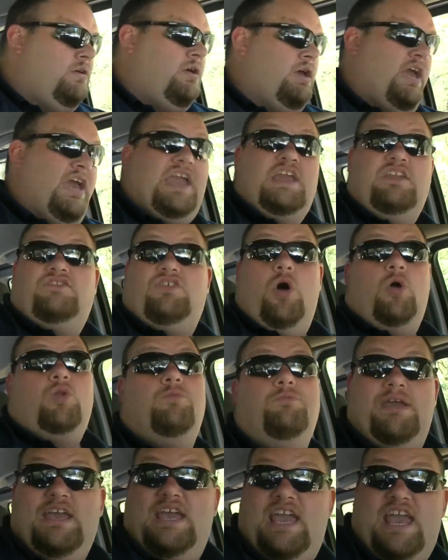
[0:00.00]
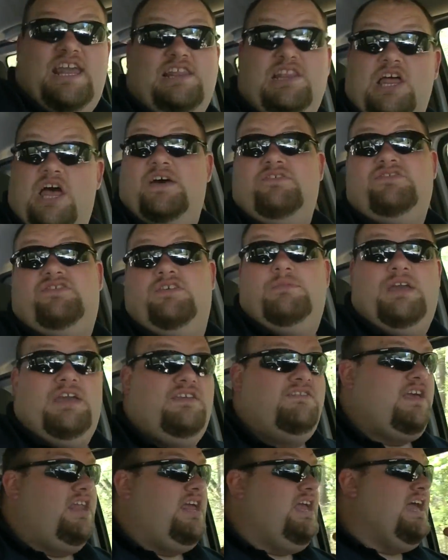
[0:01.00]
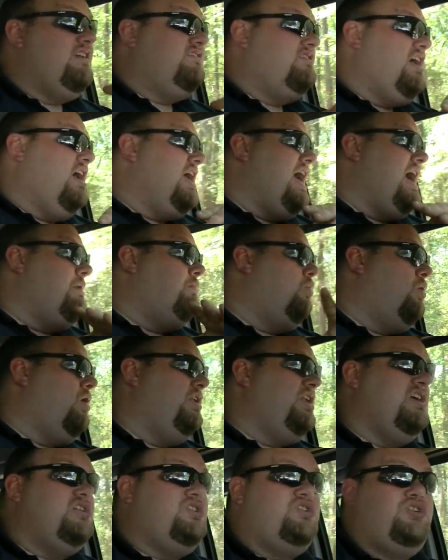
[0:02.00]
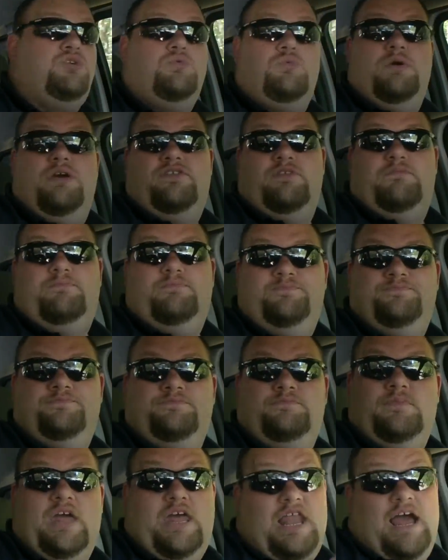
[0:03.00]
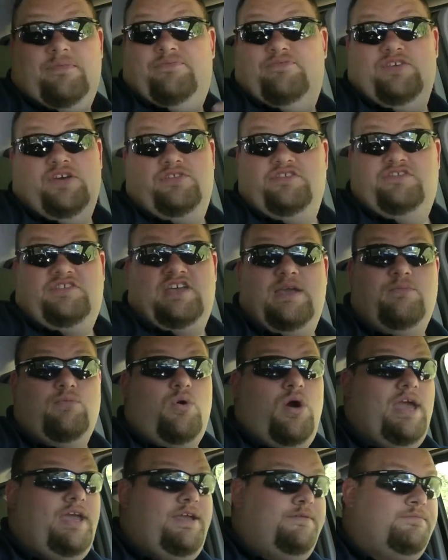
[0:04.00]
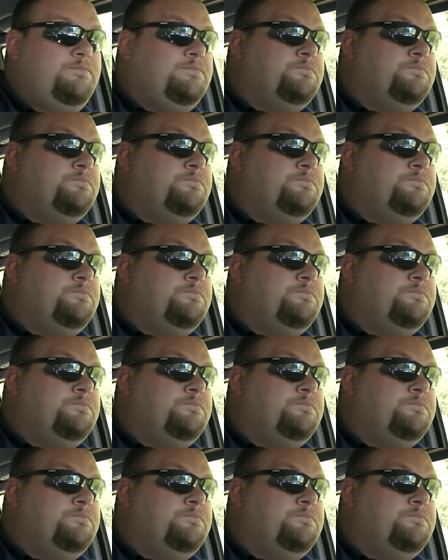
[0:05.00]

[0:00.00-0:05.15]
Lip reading: He told me he loves them. He said he has not had one issue with them, and I feel the same way.